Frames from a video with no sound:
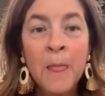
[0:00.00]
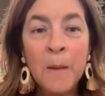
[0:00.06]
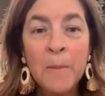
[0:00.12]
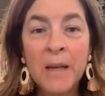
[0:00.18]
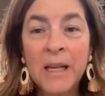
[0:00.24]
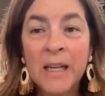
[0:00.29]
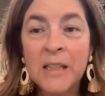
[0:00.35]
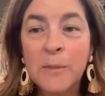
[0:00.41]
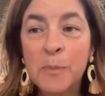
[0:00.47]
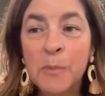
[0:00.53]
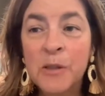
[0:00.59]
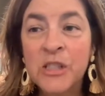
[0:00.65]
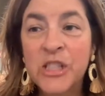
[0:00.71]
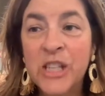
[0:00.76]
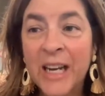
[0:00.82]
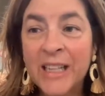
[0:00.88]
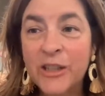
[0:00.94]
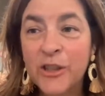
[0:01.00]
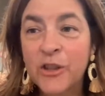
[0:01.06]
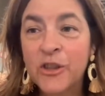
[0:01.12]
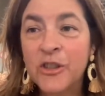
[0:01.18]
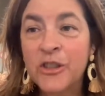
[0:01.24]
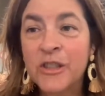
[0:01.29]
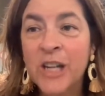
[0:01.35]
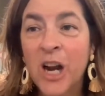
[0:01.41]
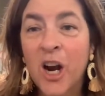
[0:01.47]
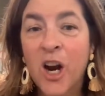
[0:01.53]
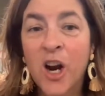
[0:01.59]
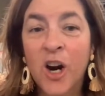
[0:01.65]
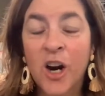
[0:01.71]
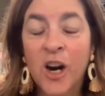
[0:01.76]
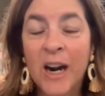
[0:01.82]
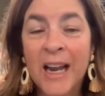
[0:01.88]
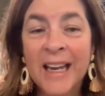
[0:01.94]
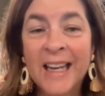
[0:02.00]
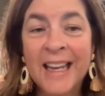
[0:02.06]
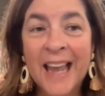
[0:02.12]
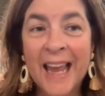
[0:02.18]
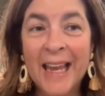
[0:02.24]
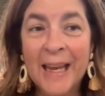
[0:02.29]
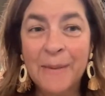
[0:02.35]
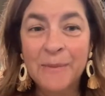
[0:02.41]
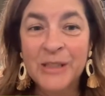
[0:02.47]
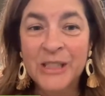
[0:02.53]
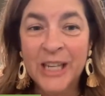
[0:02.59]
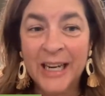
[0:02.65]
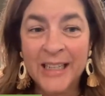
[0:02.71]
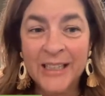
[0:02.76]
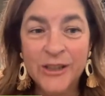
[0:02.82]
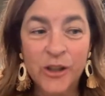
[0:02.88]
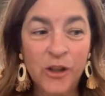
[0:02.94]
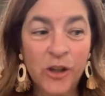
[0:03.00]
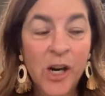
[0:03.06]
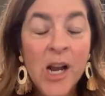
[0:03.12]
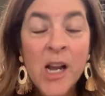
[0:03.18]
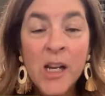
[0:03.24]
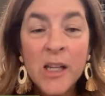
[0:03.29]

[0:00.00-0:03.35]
because projectors are a game changer.